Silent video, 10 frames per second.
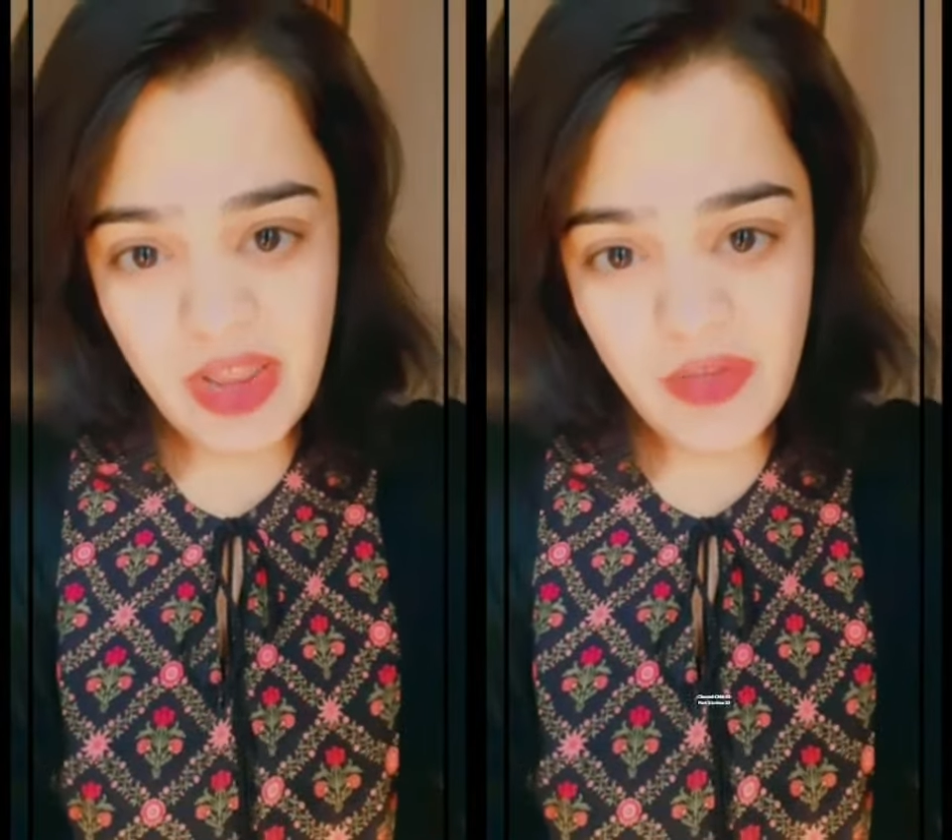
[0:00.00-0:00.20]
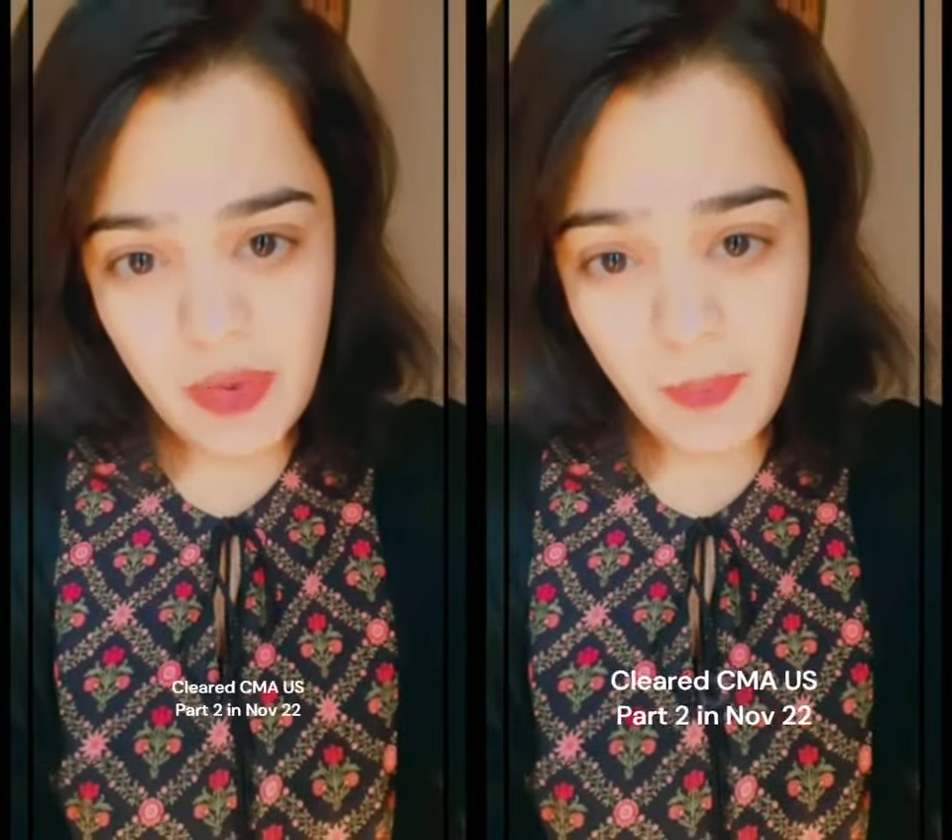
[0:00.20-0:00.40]

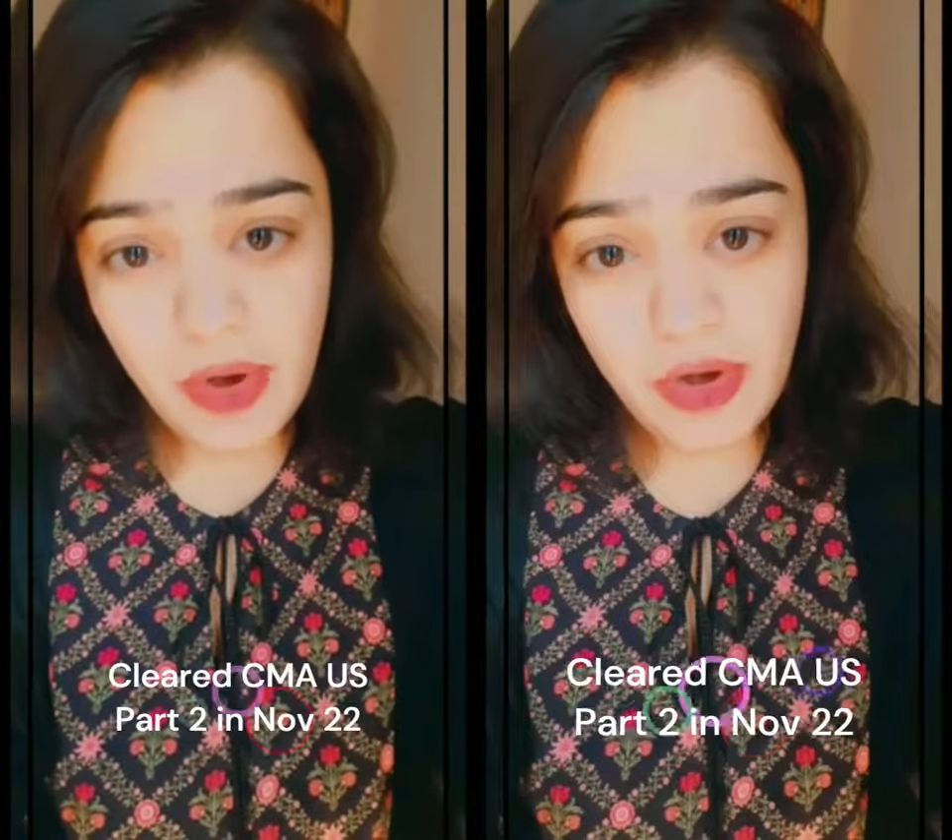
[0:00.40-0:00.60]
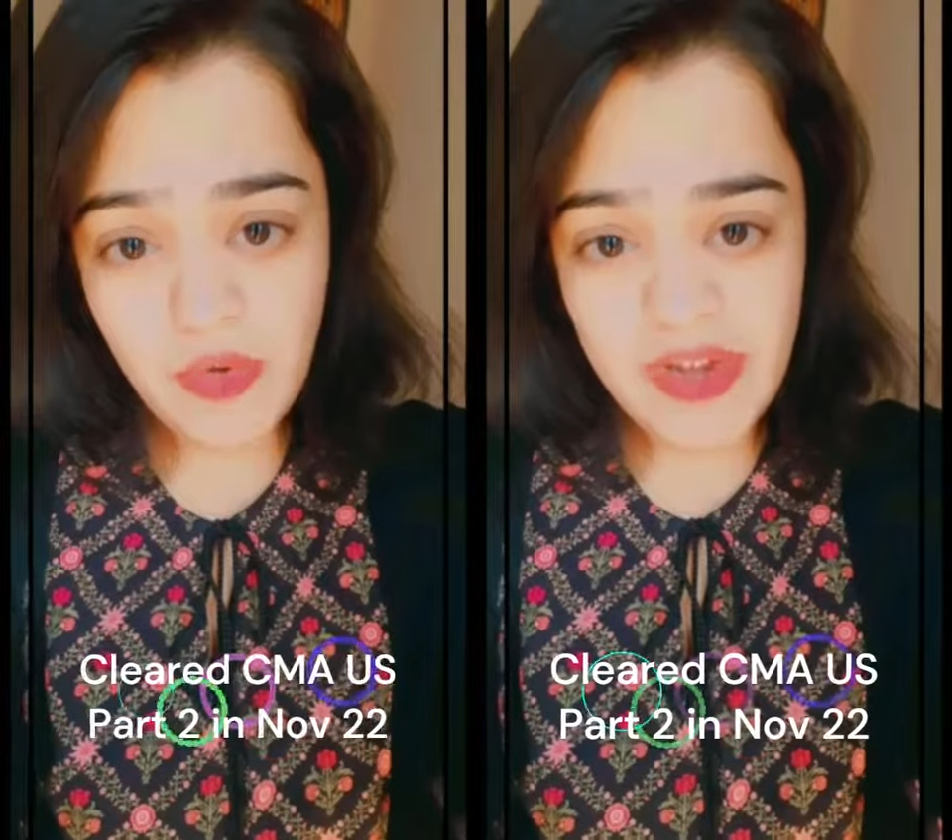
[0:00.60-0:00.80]

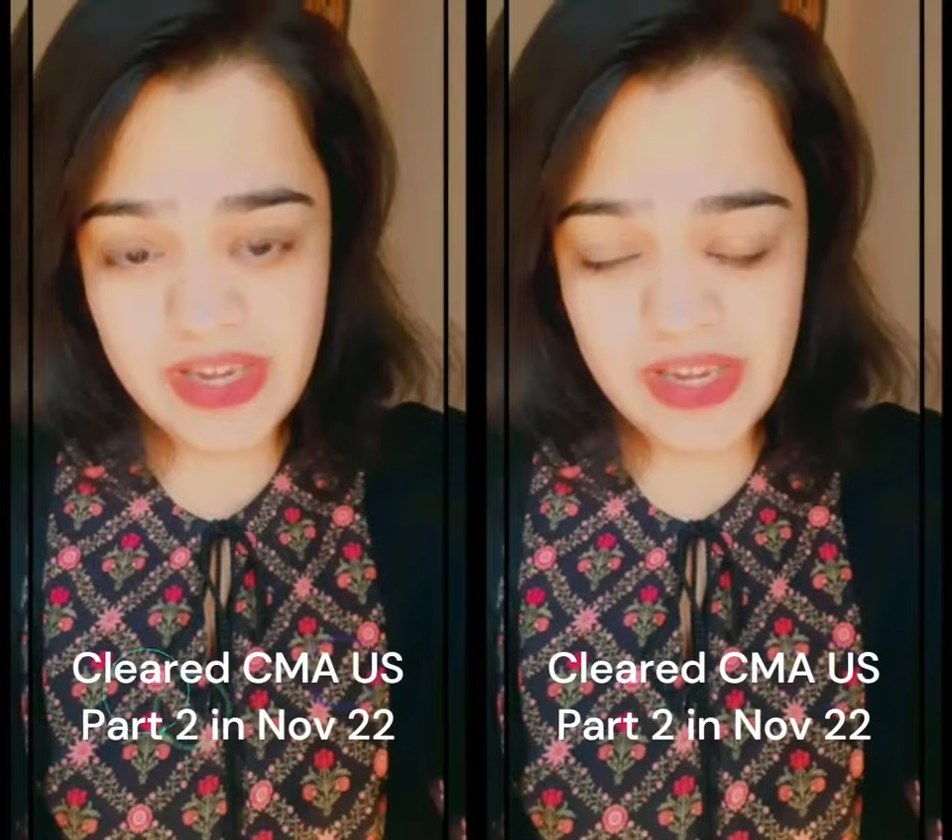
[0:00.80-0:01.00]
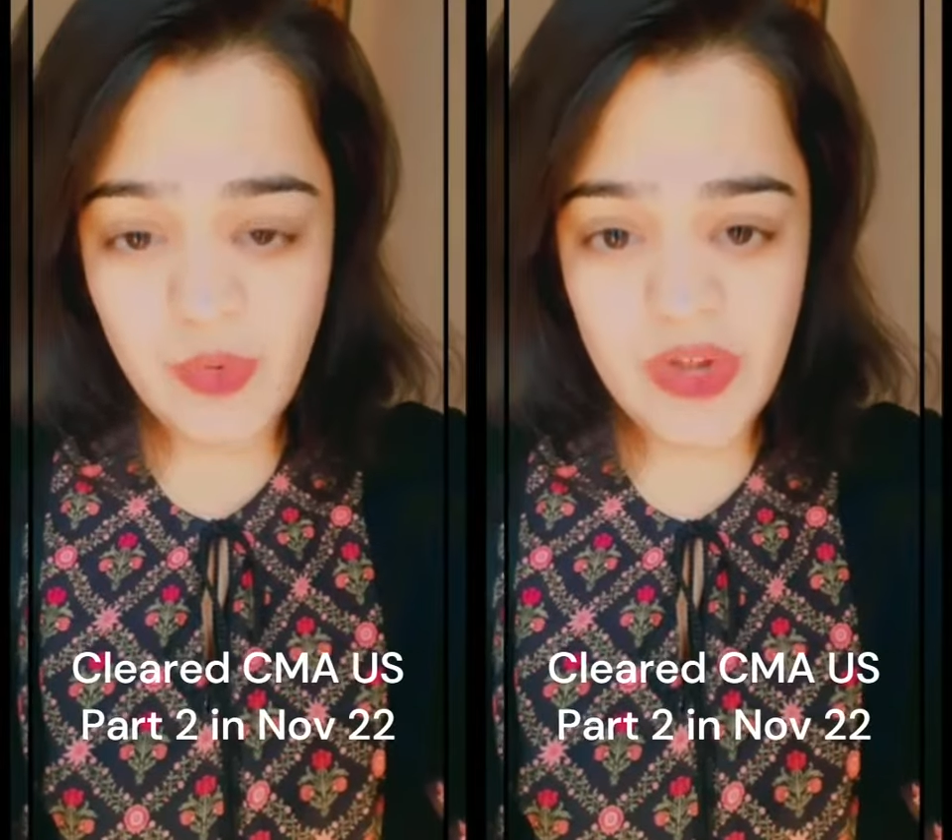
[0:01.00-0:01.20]
november
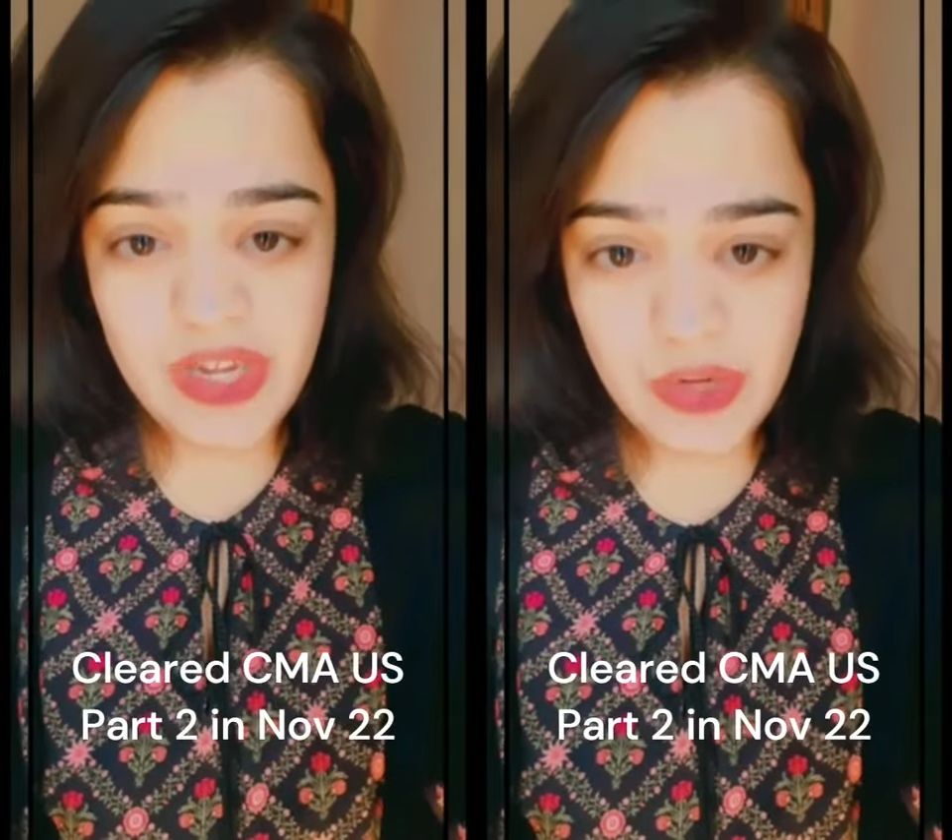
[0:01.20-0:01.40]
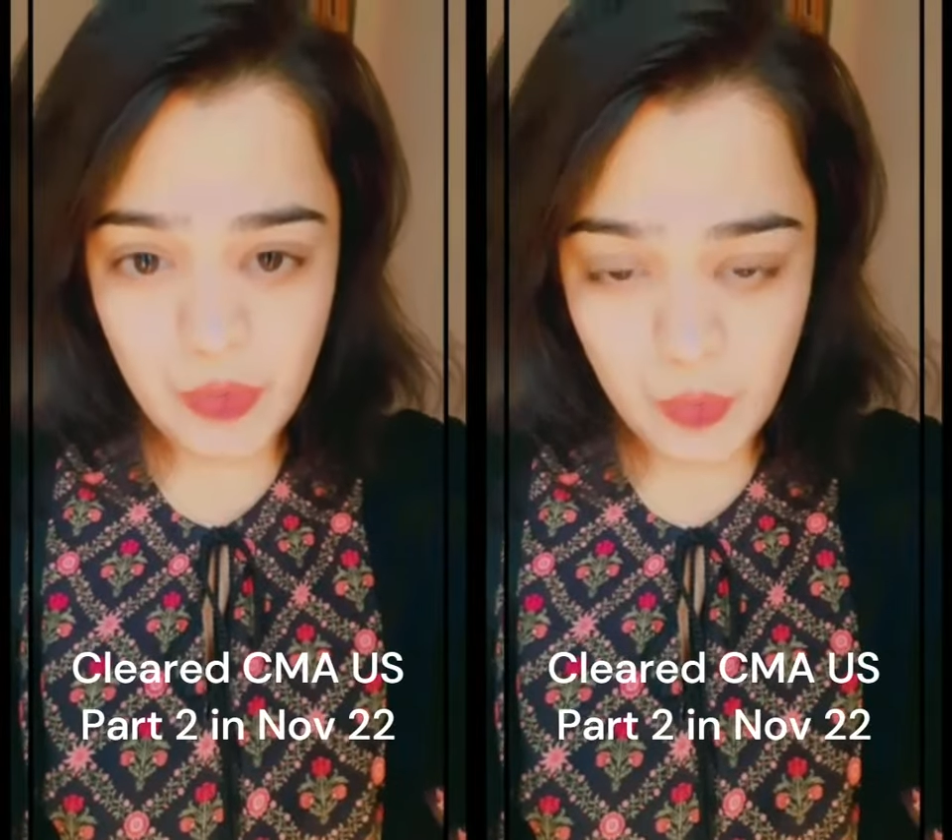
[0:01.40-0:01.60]

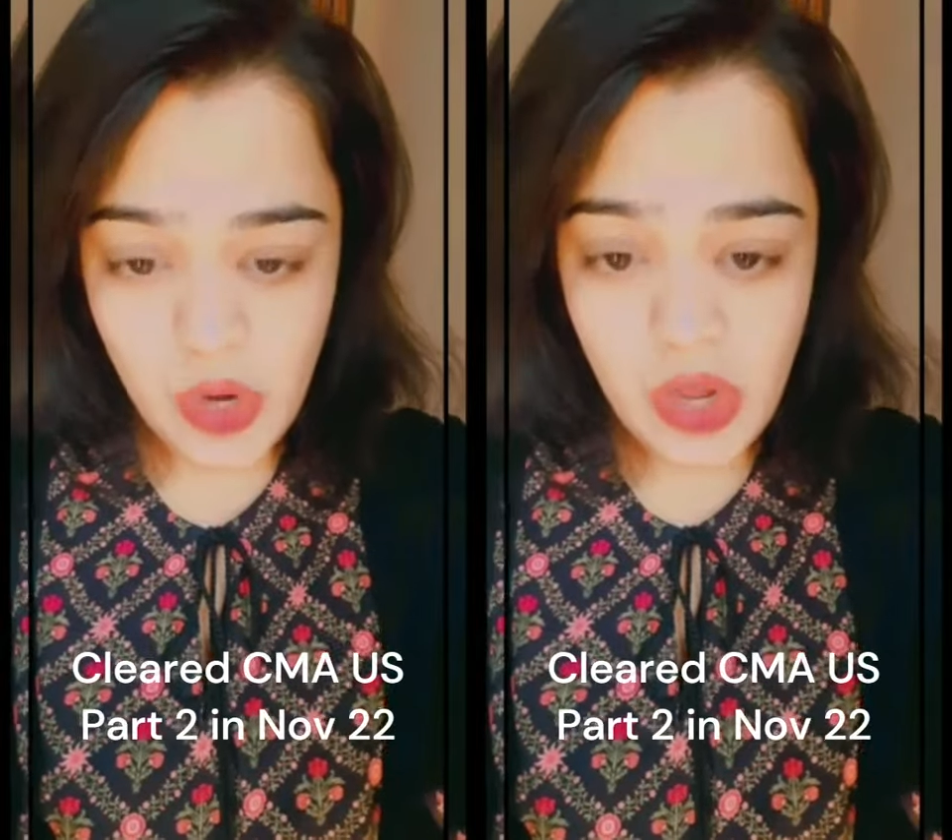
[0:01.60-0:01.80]
2022